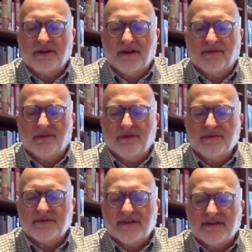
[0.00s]
and
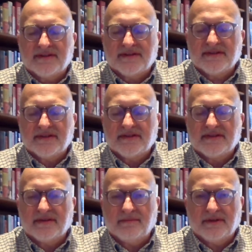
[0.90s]
those that
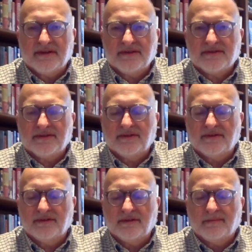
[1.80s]
exist have been
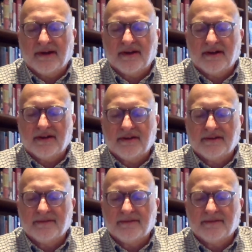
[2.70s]
instituted by God.